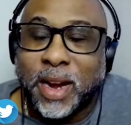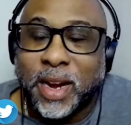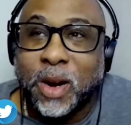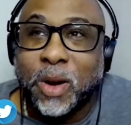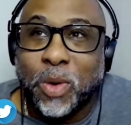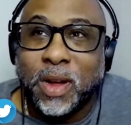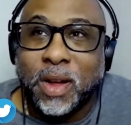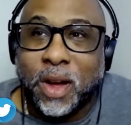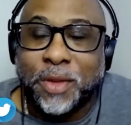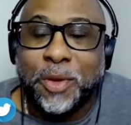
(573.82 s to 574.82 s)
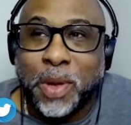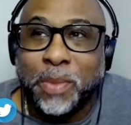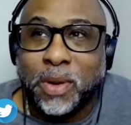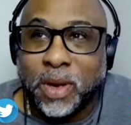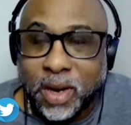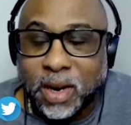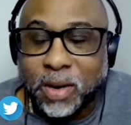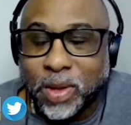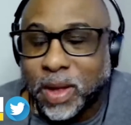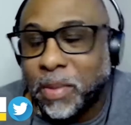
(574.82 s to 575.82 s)
hear what other people are
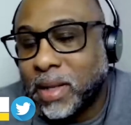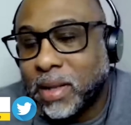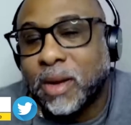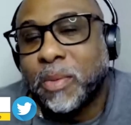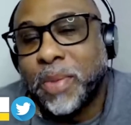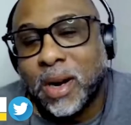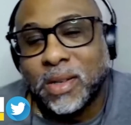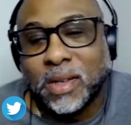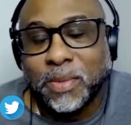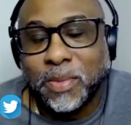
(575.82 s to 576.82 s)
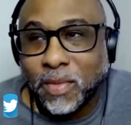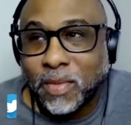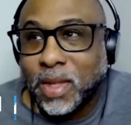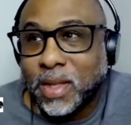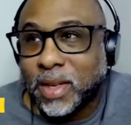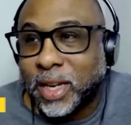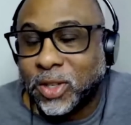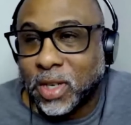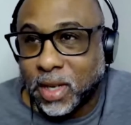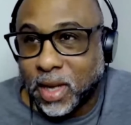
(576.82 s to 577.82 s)
hearing when they make that comparison.
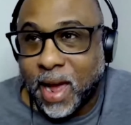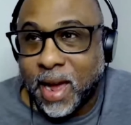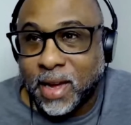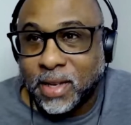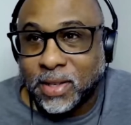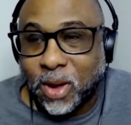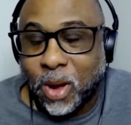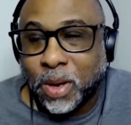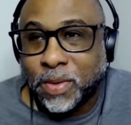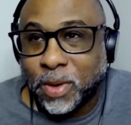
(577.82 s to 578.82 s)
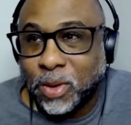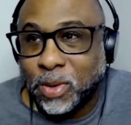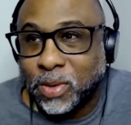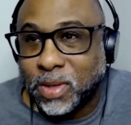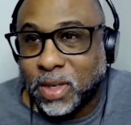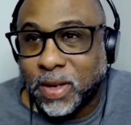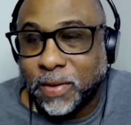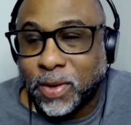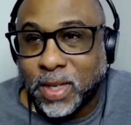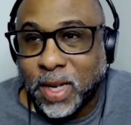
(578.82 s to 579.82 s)
Kendrick has all of those
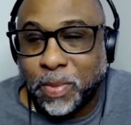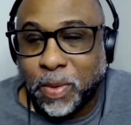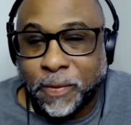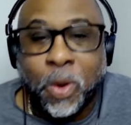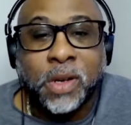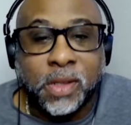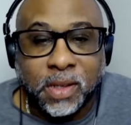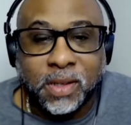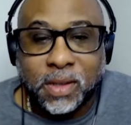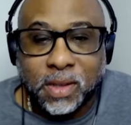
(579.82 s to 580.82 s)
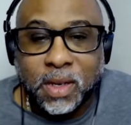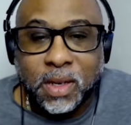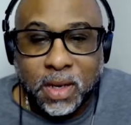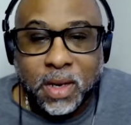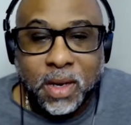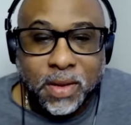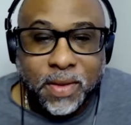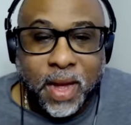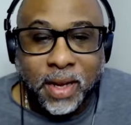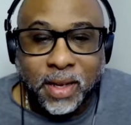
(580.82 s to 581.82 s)
different type of voices
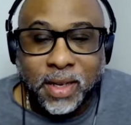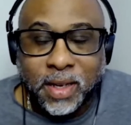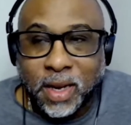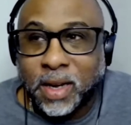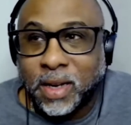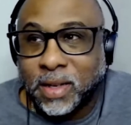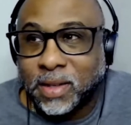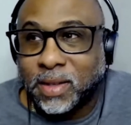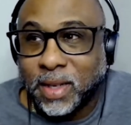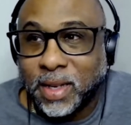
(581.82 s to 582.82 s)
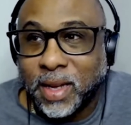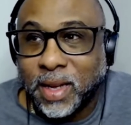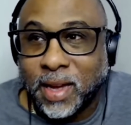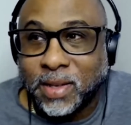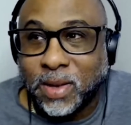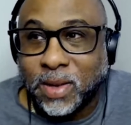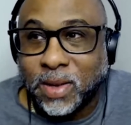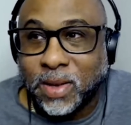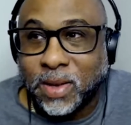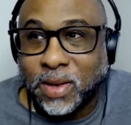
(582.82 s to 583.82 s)
that he does. He has
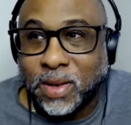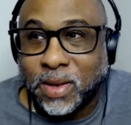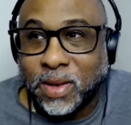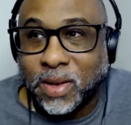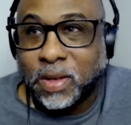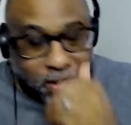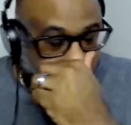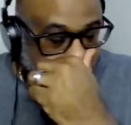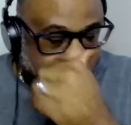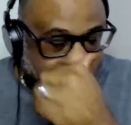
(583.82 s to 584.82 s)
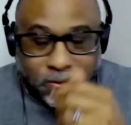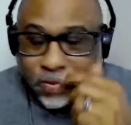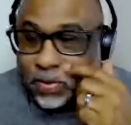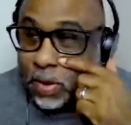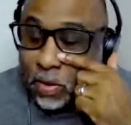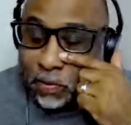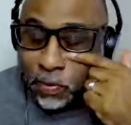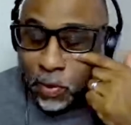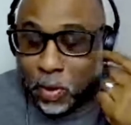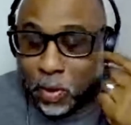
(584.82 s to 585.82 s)
all of these different type
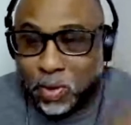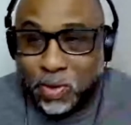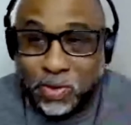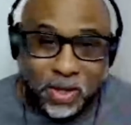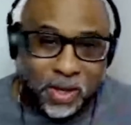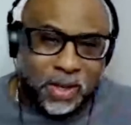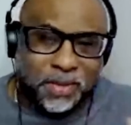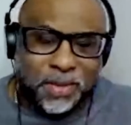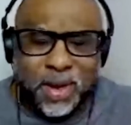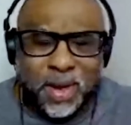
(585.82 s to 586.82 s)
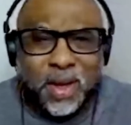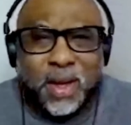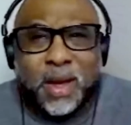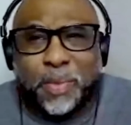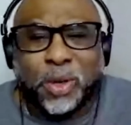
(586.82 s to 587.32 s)
of, flows and